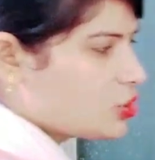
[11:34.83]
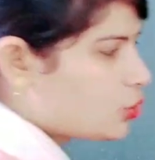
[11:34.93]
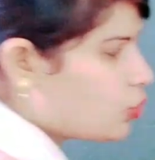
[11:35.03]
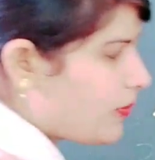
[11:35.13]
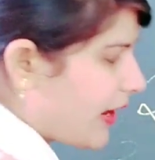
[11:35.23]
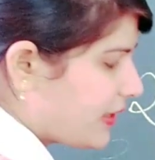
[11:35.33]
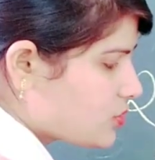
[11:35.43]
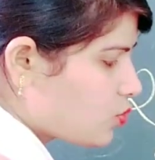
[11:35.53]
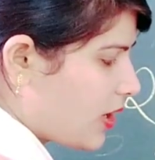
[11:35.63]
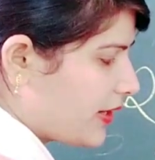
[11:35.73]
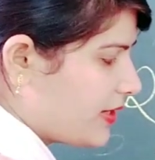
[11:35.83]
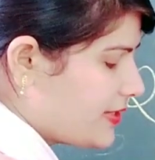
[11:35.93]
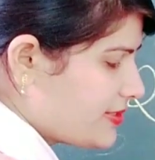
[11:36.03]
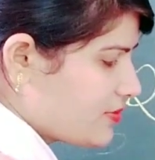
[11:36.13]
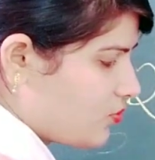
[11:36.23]
2 minus 1
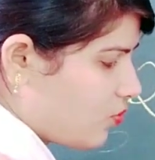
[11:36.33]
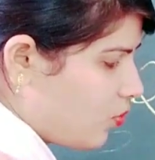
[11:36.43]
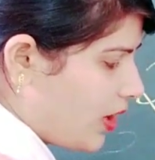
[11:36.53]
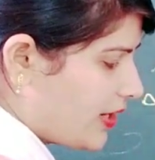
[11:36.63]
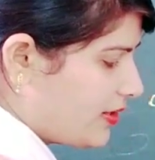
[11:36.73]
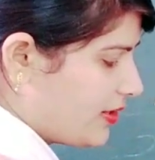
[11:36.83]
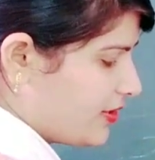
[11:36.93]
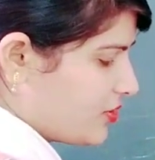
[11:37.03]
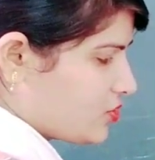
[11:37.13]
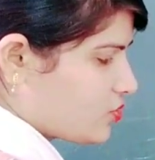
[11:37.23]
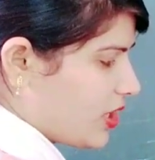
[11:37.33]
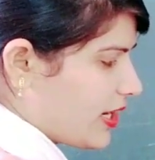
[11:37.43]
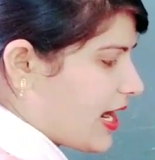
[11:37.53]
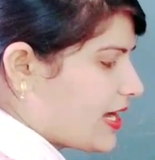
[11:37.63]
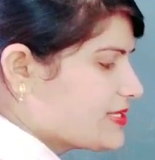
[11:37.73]
is 1. So
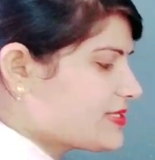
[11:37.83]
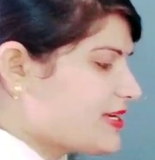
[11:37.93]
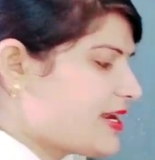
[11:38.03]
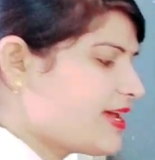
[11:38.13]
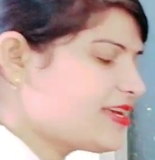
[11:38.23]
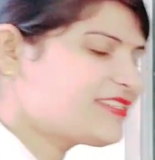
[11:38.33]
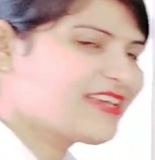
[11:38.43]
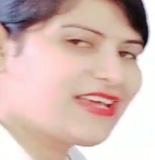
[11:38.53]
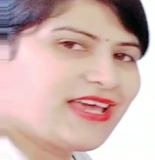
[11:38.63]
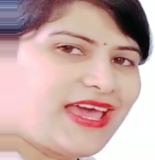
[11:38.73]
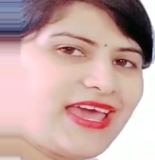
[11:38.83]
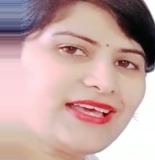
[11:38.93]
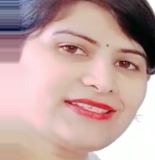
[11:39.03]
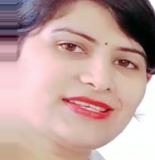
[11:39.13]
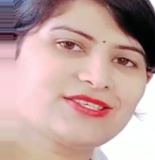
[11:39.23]
our answer is
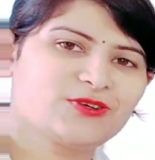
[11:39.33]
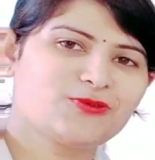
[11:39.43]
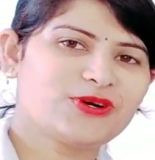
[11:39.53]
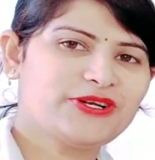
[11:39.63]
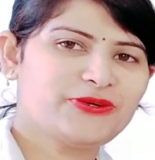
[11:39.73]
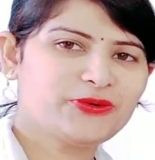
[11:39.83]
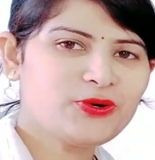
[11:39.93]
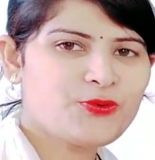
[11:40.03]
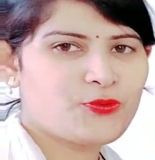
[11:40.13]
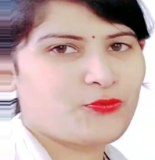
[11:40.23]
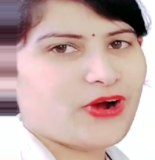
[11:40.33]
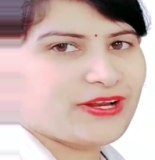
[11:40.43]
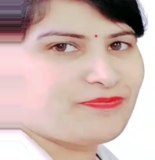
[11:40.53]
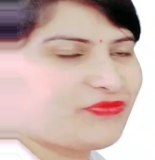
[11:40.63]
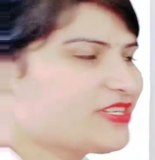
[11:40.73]
x is equal to
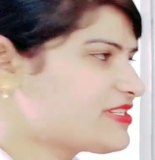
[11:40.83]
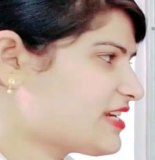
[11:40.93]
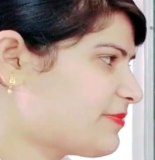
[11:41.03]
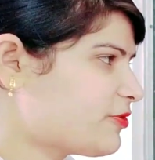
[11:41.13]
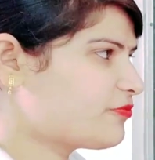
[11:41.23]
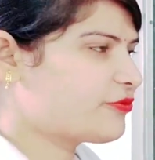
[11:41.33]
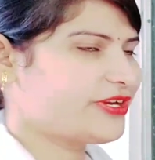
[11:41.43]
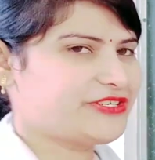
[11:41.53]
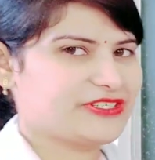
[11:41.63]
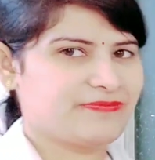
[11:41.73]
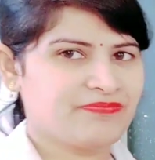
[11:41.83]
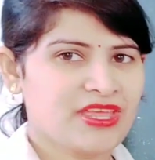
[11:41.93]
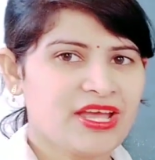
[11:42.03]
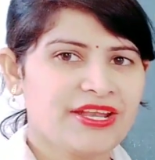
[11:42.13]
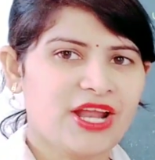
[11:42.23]
1. This type of question.
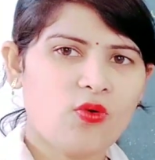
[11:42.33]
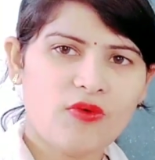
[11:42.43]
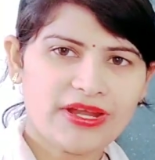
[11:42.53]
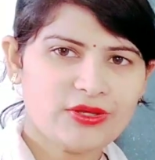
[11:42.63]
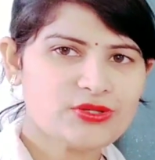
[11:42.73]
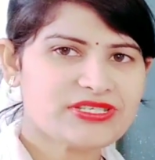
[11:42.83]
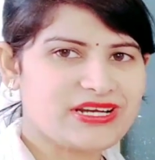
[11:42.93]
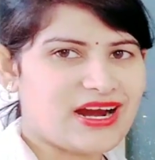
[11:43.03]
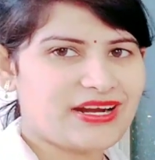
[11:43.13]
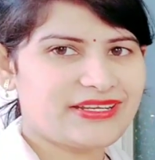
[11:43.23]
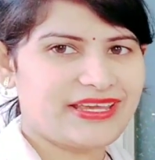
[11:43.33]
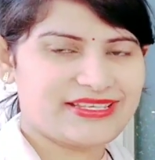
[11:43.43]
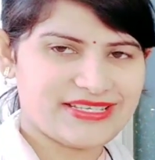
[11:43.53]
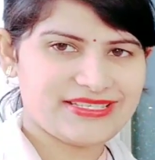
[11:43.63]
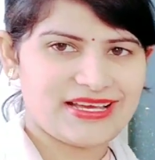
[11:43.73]
Now when you start the
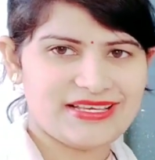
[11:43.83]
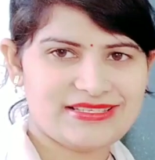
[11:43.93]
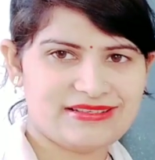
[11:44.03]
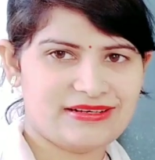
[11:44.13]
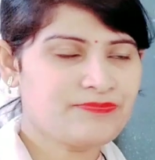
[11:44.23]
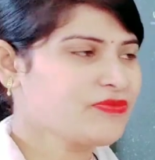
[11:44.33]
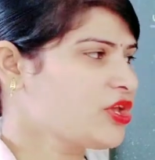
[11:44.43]
exercise now,